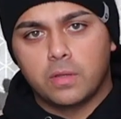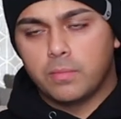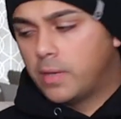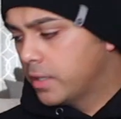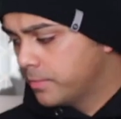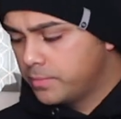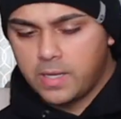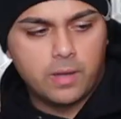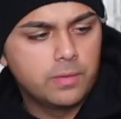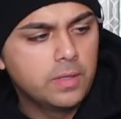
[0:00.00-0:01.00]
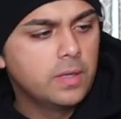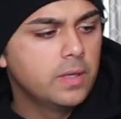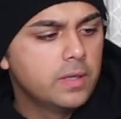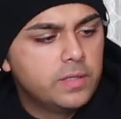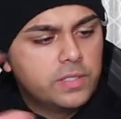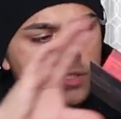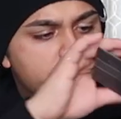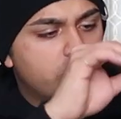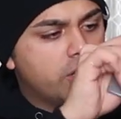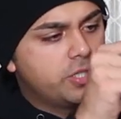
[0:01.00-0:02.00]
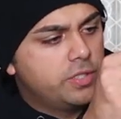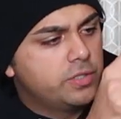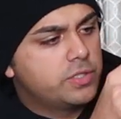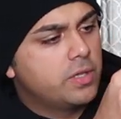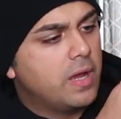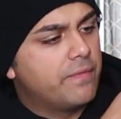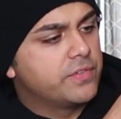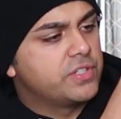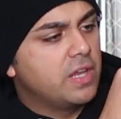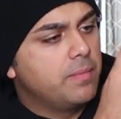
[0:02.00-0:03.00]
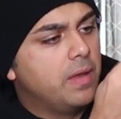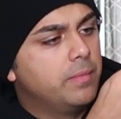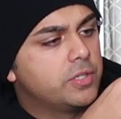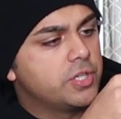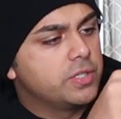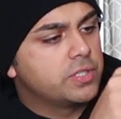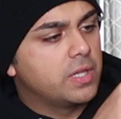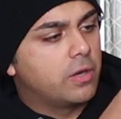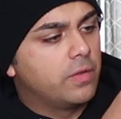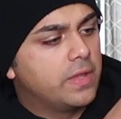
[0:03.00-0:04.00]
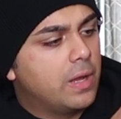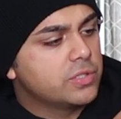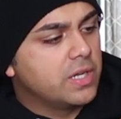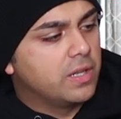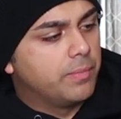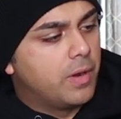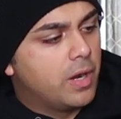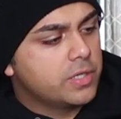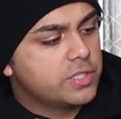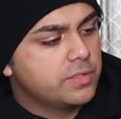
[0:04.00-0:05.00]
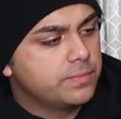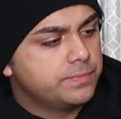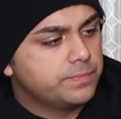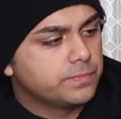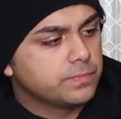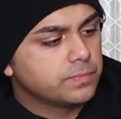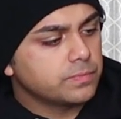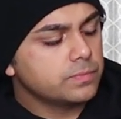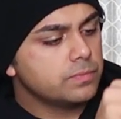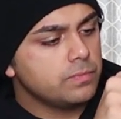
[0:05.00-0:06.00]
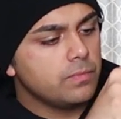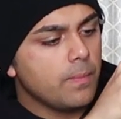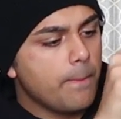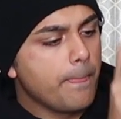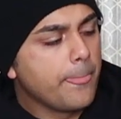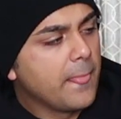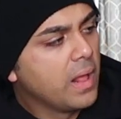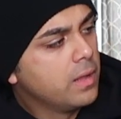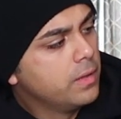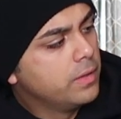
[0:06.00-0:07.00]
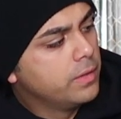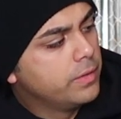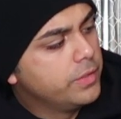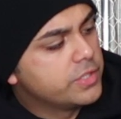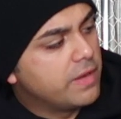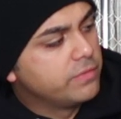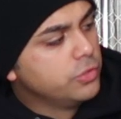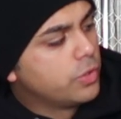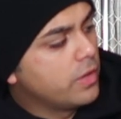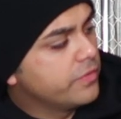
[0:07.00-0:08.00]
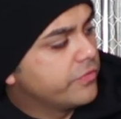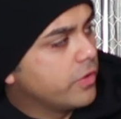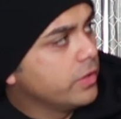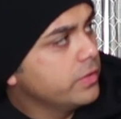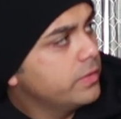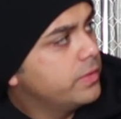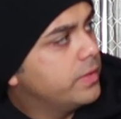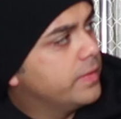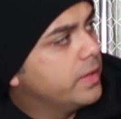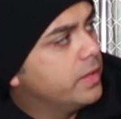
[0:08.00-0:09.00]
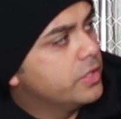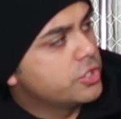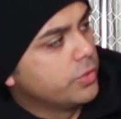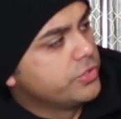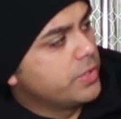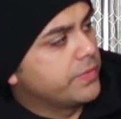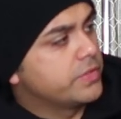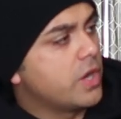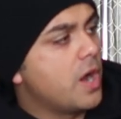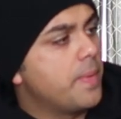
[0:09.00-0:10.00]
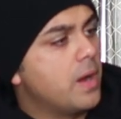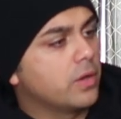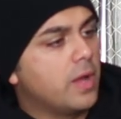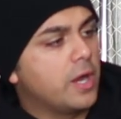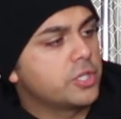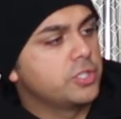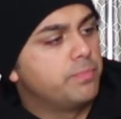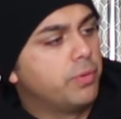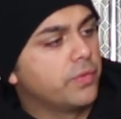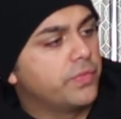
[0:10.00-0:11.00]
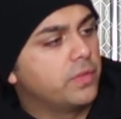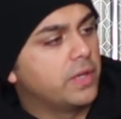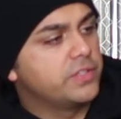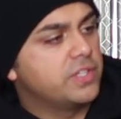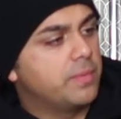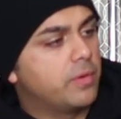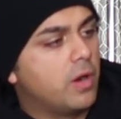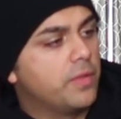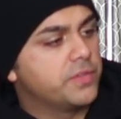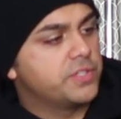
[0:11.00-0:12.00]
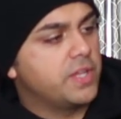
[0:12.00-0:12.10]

on the bottom. Now, these instructions have the same images that are on the outside of the box. You just have Luke on the front, and then it shows you at the top how to actually put the lightsaber on the